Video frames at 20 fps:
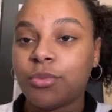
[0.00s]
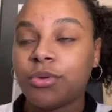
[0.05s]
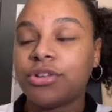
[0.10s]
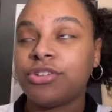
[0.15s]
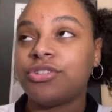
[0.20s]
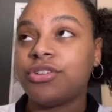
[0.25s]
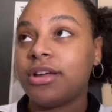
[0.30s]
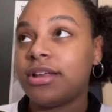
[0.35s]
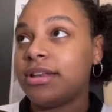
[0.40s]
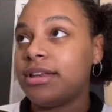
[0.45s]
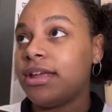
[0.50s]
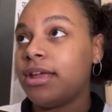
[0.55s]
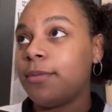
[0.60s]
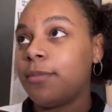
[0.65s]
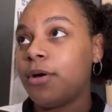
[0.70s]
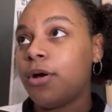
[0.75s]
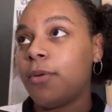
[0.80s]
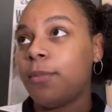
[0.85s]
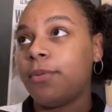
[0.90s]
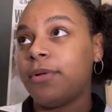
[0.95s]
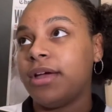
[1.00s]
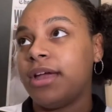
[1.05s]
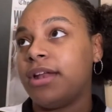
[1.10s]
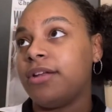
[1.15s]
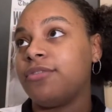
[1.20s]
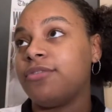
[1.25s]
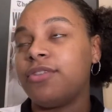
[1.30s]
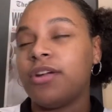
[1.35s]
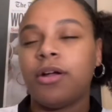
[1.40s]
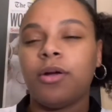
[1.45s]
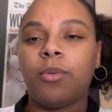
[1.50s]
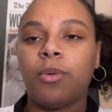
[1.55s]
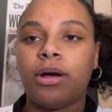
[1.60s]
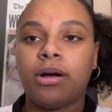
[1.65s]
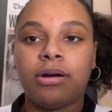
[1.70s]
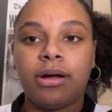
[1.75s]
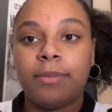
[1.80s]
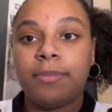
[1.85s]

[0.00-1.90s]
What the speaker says: which Debo played very well.